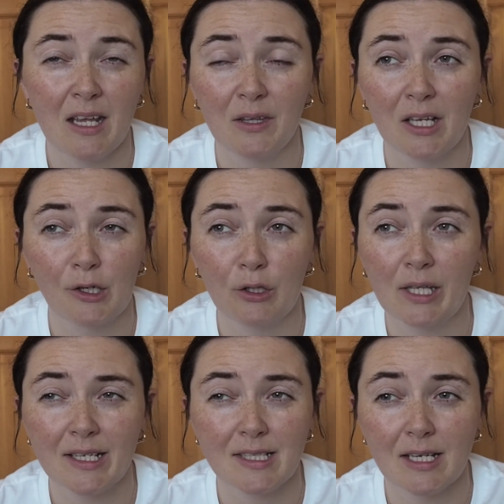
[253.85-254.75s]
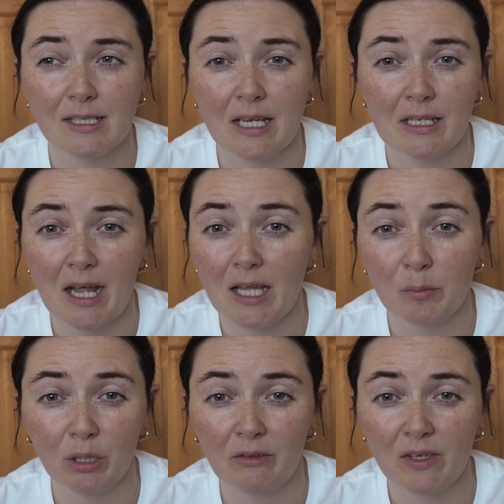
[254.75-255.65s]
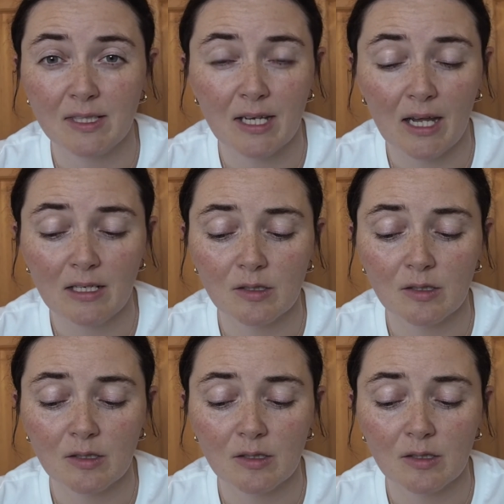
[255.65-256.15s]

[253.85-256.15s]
I think I got like 16k the previous day,